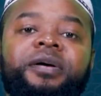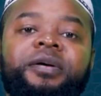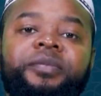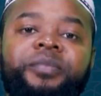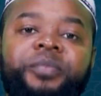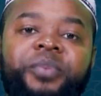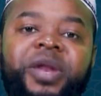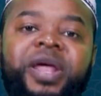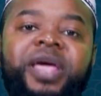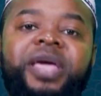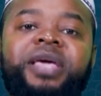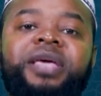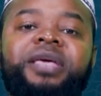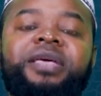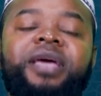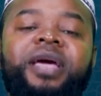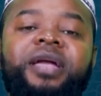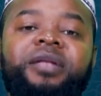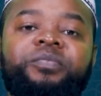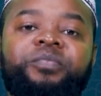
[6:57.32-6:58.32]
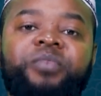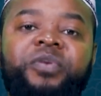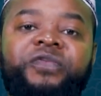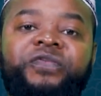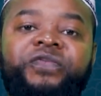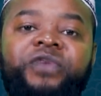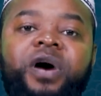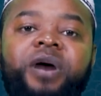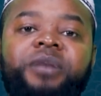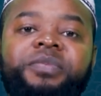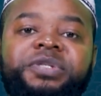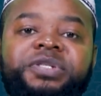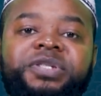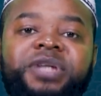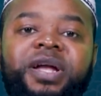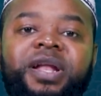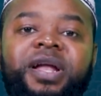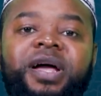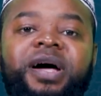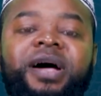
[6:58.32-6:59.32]
Pray and perform
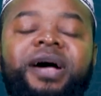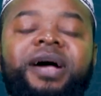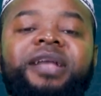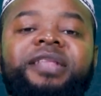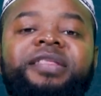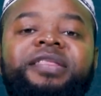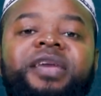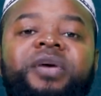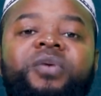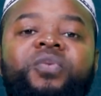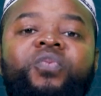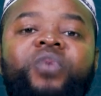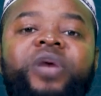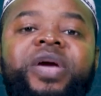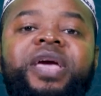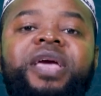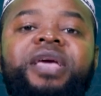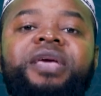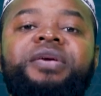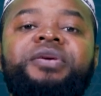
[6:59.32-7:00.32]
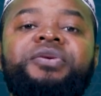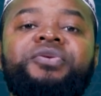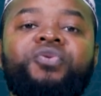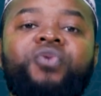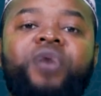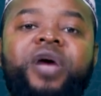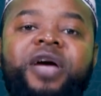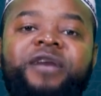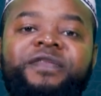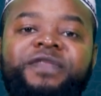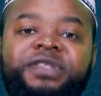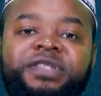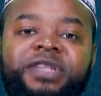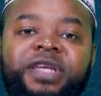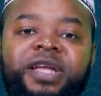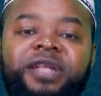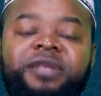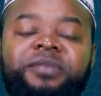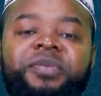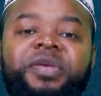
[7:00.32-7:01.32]
salah the way you have
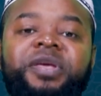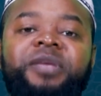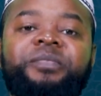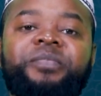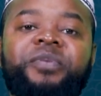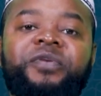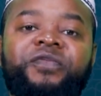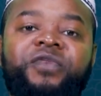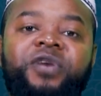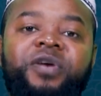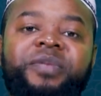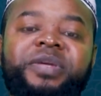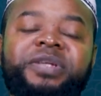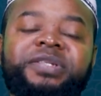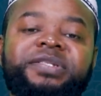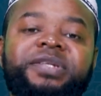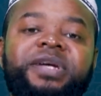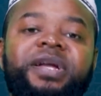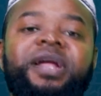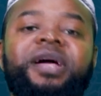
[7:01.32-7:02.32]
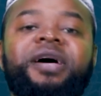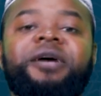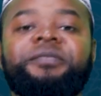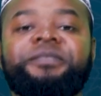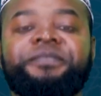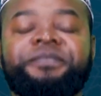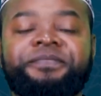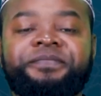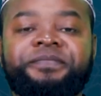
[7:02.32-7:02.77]
seen me performing salah.